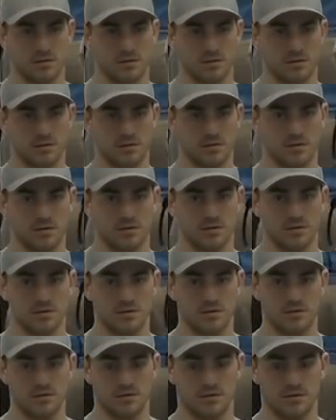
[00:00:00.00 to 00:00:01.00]

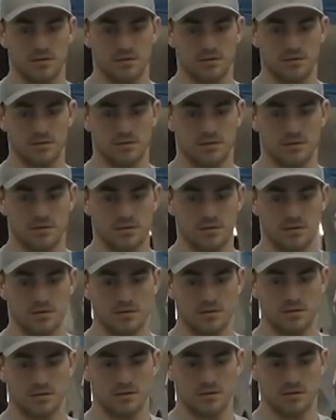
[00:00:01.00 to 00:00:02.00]

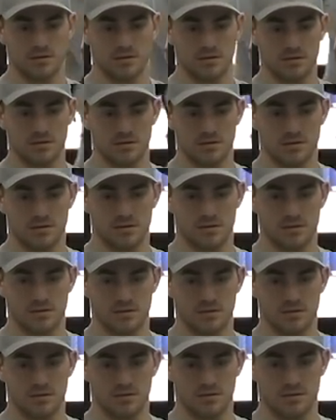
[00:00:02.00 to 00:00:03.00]

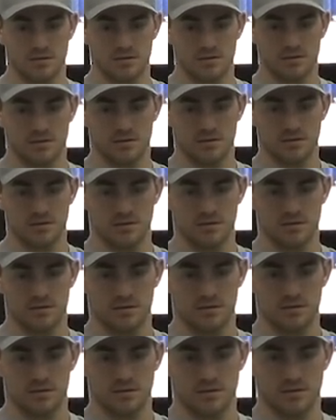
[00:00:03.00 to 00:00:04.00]

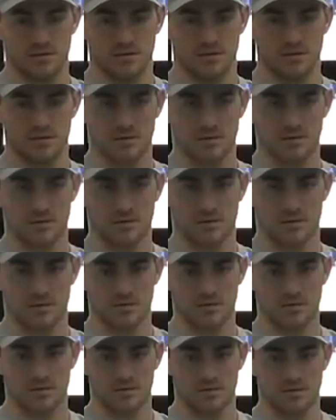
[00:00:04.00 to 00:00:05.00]

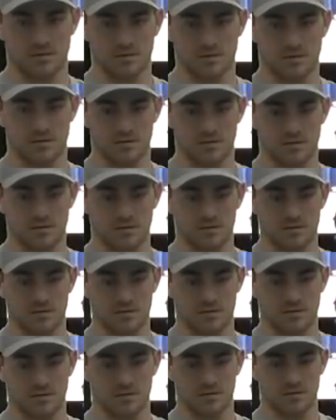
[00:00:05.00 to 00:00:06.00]

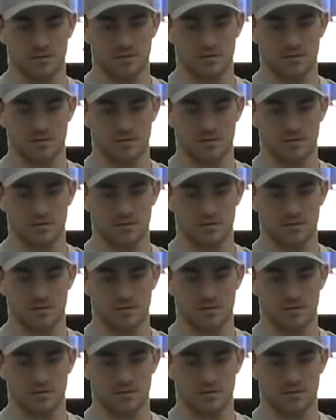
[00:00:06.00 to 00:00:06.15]
The person shown says nothing.